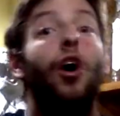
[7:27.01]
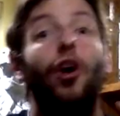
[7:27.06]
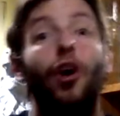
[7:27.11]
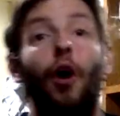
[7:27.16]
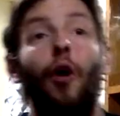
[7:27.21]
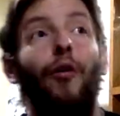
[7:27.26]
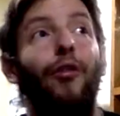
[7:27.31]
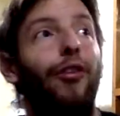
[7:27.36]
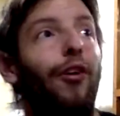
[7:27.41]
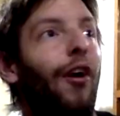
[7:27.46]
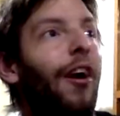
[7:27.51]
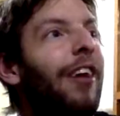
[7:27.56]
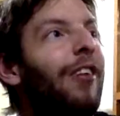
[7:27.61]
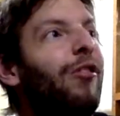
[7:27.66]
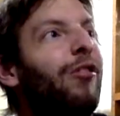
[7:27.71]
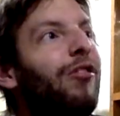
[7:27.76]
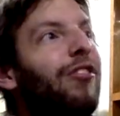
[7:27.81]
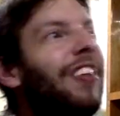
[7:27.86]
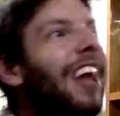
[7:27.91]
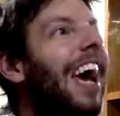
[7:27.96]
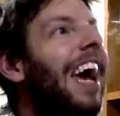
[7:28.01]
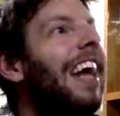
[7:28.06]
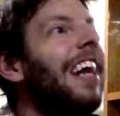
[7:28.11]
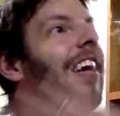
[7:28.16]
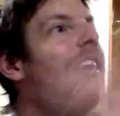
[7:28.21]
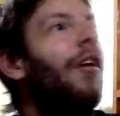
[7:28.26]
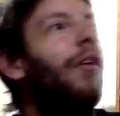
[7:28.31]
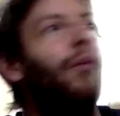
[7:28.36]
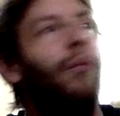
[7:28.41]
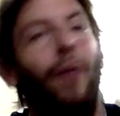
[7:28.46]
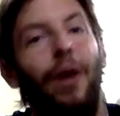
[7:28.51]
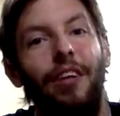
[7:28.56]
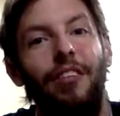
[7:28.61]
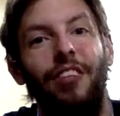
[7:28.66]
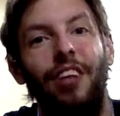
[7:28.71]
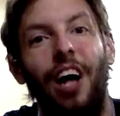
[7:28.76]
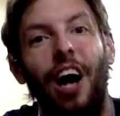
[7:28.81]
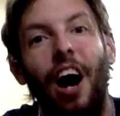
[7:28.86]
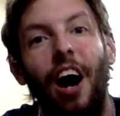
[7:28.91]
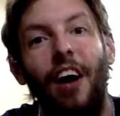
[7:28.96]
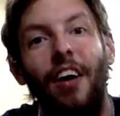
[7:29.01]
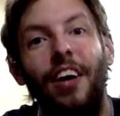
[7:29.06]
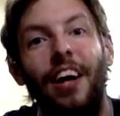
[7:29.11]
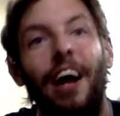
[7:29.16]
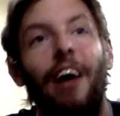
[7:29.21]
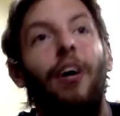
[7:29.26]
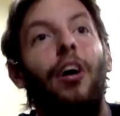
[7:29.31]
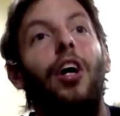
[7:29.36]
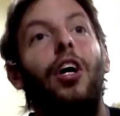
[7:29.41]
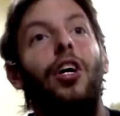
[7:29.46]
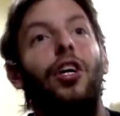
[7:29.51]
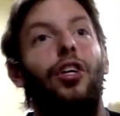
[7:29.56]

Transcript: Gother, understanding all the ways of the heart now,